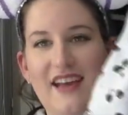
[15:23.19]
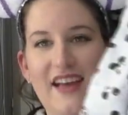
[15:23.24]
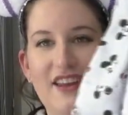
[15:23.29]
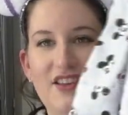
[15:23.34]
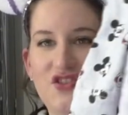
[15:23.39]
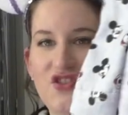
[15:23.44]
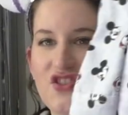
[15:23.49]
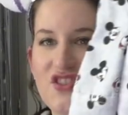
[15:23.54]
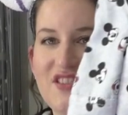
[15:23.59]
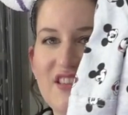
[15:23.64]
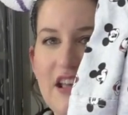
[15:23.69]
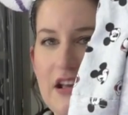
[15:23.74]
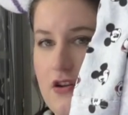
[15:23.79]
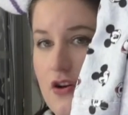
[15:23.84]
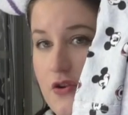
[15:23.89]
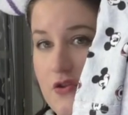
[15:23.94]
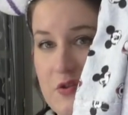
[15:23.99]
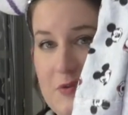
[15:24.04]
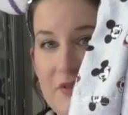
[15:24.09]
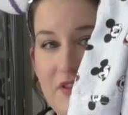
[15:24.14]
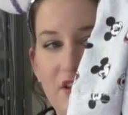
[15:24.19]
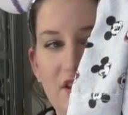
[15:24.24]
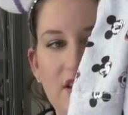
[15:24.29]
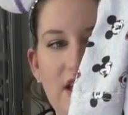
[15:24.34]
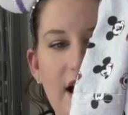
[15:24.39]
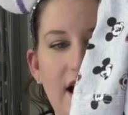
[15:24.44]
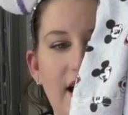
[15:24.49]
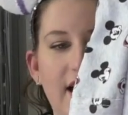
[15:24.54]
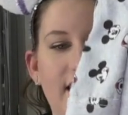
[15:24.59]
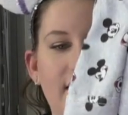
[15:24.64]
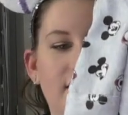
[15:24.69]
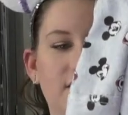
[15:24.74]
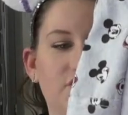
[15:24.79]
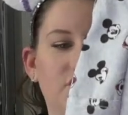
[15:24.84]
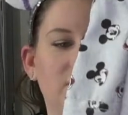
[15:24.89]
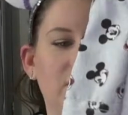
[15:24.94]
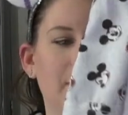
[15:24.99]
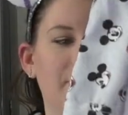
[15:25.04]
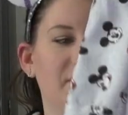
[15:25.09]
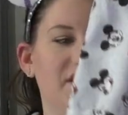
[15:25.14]
And it's just, it goes with a lot.
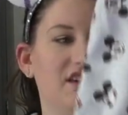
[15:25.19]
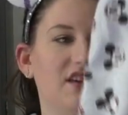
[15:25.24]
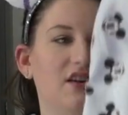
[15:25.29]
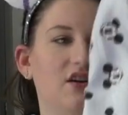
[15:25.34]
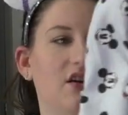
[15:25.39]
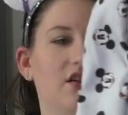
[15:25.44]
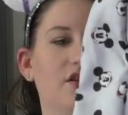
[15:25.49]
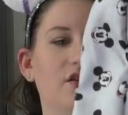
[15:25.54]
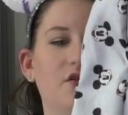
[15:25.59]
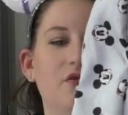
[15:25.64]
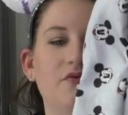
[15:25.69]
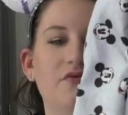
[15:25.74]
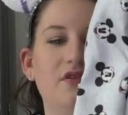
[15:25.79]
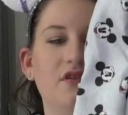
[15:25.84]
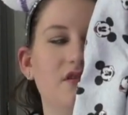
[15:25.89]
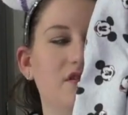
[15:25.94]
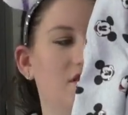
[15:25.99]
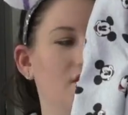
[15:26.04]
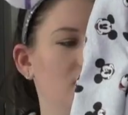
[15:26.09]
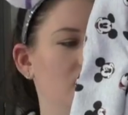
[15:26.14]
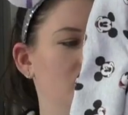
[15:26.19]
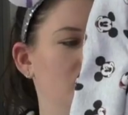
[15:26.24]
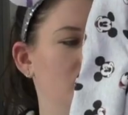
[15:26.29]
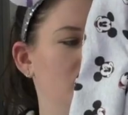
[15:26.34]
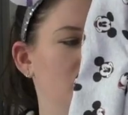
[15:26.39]
Just got Mickey all over.